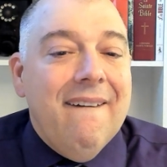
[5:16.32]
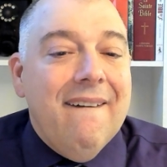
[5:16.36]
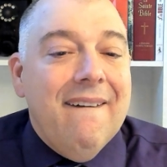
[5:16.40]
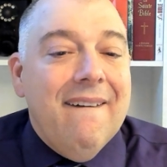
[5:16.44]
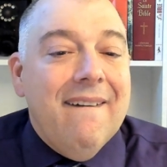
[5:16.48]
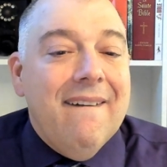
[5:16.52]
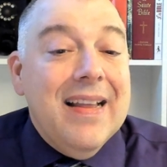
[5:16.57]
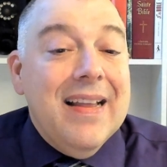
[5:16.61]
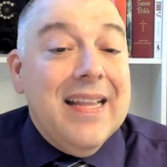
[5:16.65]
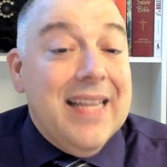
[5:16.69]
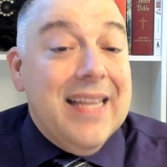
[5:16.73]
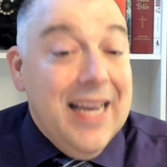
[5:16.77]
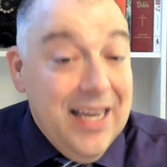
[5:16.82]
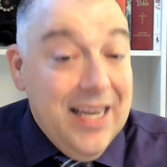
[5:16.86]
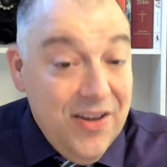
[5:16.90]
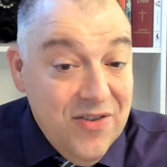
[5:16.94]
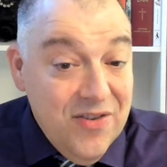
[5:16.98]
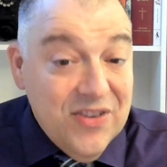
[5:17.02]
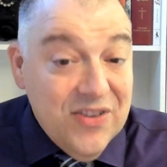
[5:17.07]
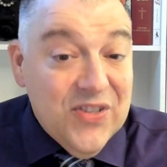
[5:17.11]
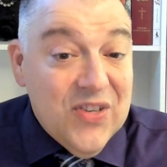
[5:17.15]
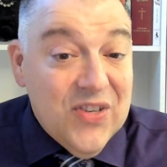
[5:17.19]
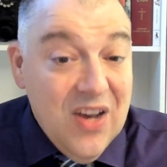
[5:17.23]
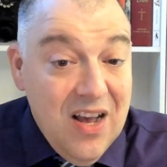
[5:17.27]
Take your
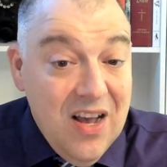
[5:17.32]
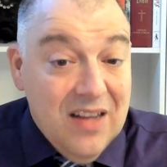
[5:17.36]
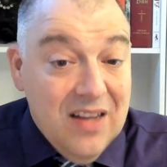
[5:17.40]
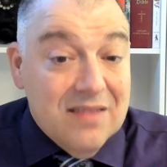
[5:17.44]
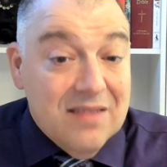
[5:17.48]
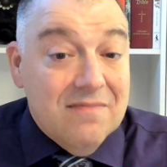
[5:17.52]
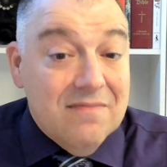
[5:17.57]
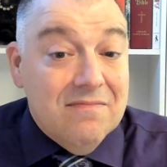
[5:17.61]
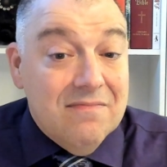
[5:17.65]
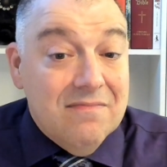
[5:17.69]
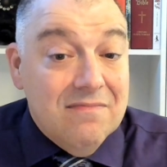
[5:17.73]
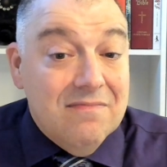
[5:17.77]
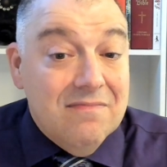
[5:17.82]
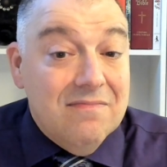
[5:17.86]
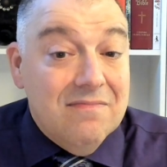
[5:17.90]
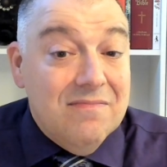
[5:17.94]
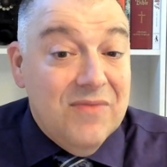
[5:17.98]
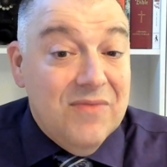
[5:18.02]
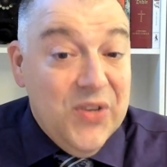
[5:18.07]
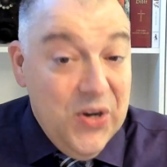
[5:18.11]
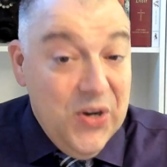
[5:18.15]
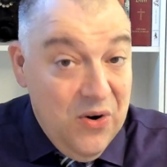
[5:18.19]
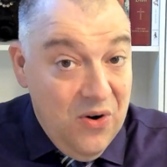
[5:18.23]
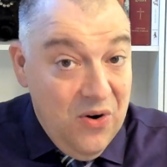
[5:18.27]
son,
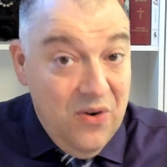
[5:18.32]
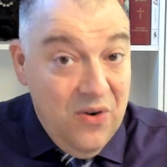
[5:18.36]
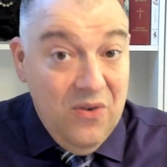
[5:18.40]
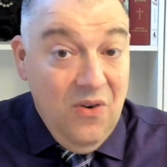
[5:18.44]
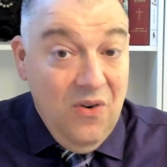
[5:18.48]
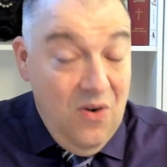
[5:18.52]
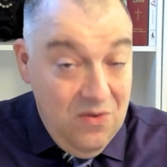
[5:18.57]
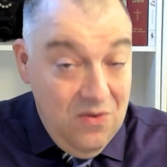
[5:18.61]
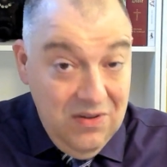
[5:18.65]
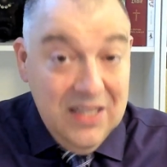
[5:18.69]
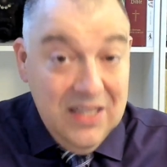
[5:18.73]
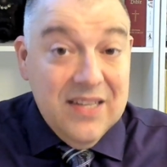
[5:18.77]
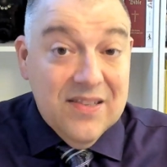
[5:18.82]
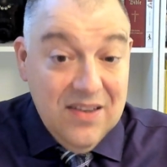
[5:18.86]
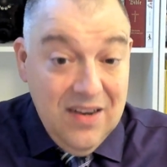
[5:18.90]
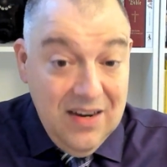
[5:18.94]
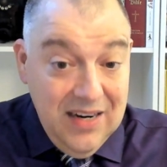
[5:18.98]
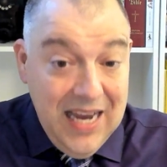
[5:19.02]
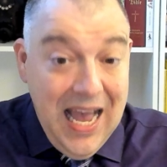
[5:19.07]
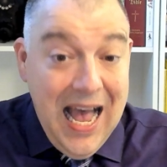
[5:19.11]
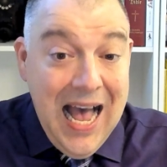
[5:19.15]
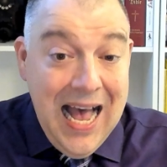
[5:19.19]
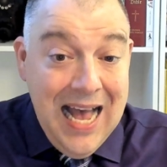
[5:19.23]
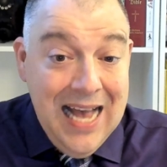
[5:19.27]
your only
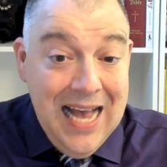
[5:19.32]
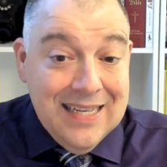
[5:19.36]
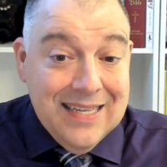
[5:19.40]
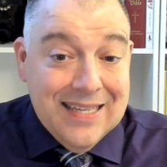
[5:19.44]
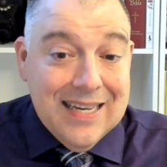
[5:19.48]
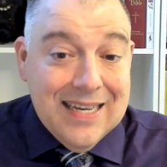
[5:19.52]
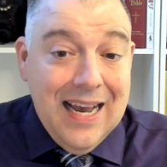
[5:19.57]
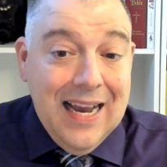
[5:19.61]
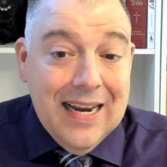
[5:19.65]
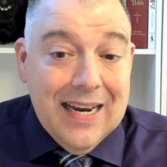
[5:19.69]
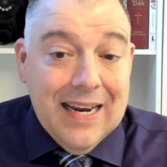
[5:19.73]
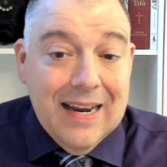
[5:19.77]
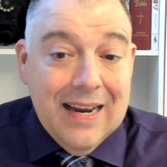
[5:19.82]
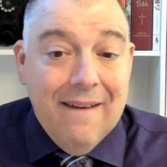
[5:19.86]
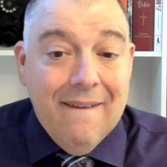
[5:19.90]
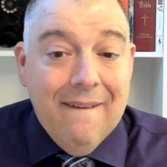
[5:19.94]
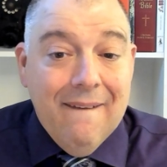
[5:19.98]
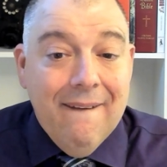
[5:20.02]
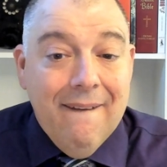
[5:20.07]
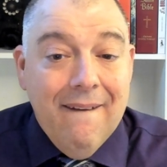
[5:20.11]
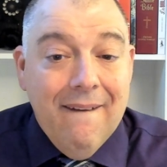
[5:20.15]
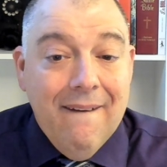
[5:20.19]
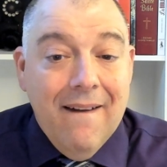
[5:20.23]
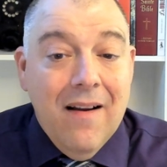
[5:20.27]
son Isaac,
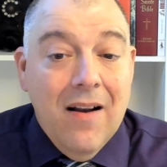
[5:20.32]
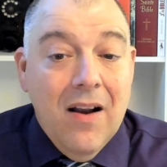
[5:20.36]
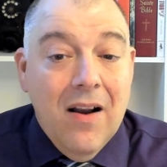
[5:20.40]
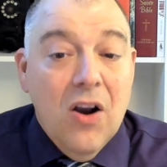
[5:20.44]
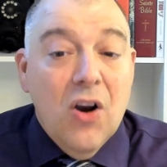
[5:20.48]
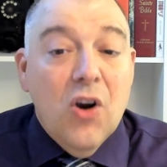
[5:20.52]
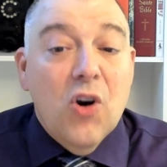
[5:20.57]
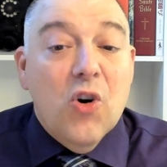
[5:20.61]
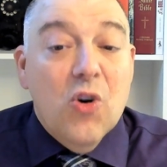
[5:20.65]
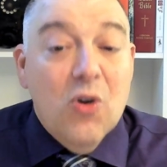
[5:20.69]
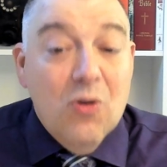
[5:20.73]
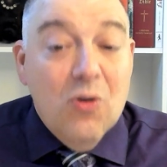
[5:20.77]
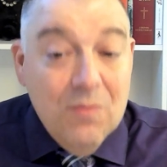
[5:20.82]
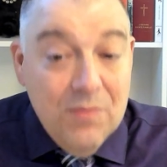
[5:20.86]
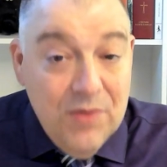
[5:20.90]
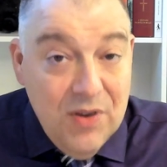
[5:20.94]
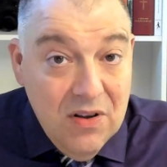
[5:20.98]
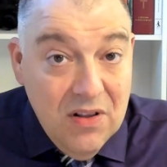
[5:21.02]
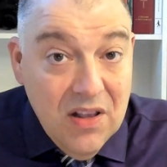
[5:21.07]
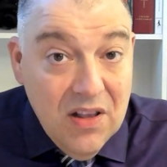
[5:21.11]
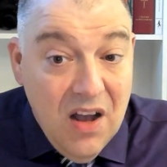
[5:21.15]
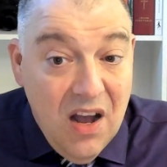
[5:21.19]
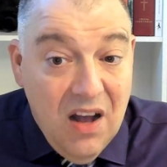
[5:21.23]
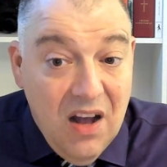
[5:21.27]
whom you
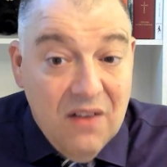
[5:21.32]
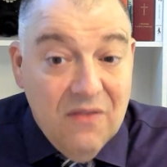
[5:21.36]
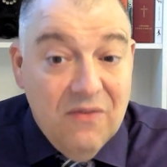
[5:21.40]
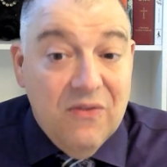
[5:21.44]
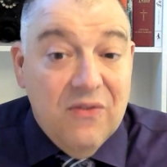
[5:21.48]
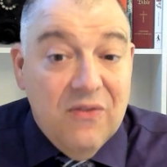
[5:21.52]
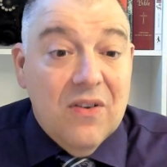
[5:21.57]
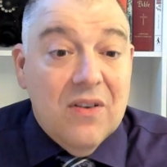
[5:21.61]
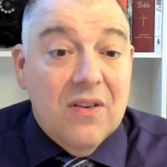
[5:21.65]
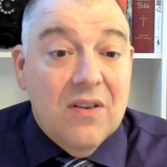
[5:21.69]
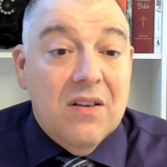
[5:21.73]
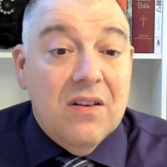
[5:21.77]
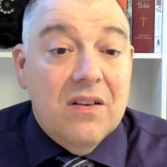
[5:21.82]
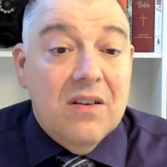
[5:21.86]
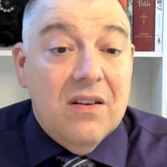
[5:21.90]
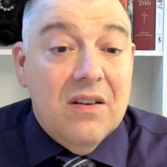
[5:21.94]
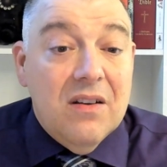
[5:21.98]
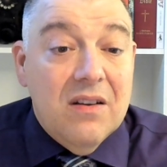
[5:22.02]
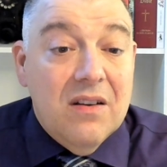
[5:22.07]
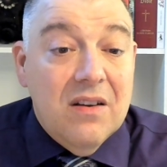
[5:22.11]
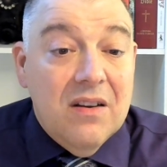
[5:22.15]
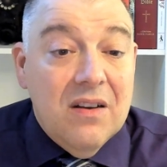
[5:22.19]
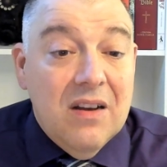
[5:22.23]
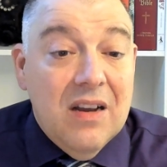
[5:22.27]
love,
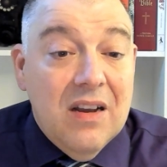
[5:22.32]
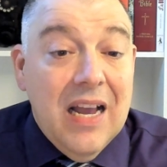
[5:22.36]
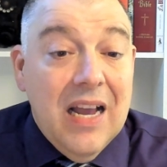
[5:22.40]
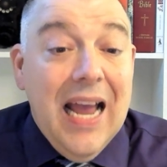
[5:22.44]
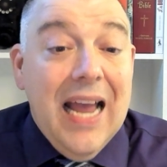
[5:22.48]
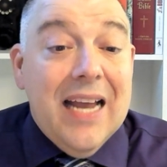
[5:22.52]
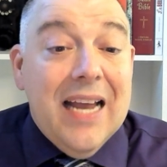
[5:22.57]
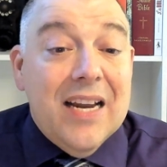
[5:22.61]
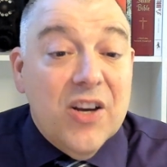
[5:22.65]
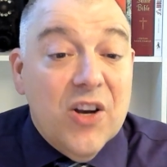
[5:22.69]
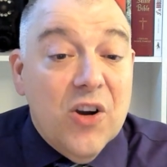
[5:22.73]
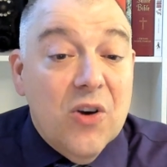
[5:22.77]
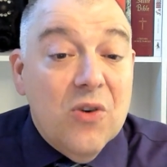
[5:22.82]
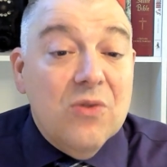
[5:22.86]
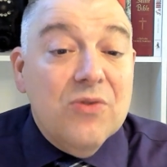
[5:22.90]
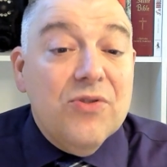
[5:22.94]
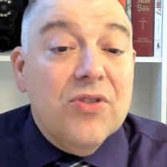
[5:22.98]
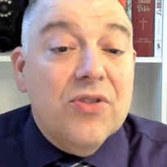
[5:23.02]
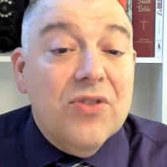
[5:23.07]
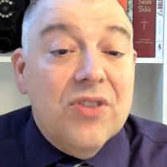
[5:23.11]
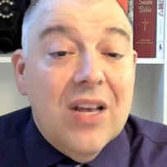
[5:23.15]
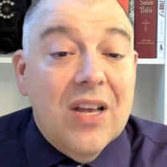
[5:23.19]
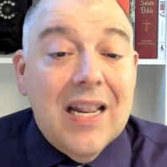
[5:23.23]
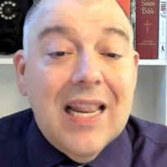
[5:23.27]
and go
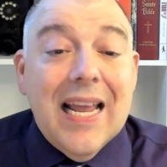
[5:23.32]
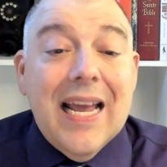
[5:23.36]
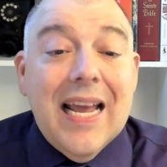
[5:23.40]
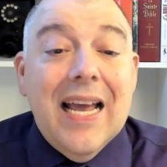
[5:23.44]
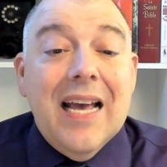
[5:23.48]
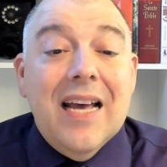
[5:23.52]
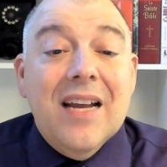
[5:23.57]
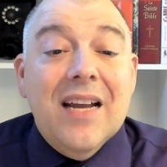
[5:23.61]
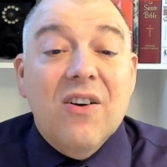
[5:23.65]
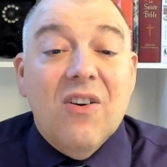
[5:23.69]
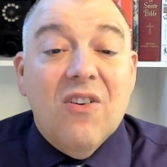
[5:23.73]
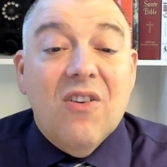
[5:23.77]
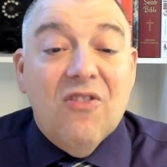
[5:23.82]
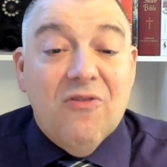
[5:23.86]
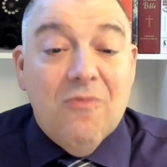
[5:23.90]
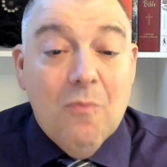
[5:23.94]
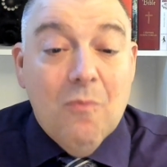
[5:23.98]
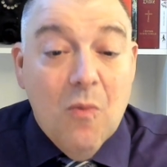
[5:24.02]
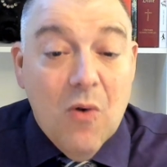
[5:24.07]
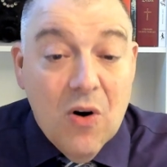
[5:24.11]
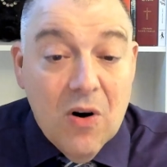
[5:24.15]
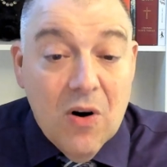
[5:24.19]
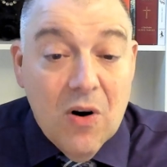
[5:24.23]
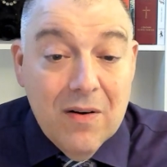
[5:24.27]
to the land of
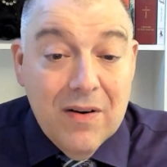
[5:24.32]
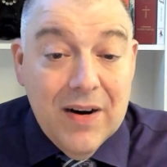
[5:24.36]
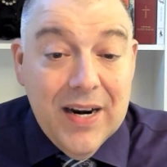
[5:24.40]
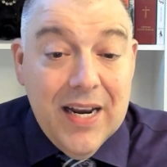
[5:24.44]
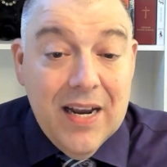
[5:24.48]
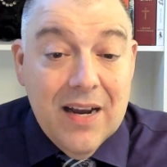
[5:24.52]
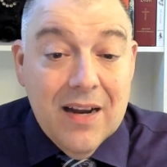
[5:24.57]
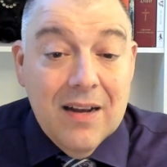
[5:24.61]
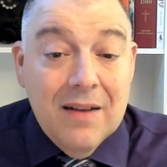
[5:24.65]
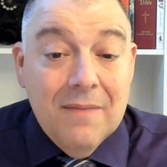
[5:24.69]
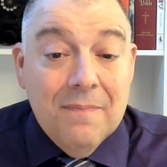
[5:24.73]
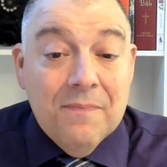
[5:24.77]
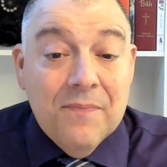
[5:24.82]
Moriah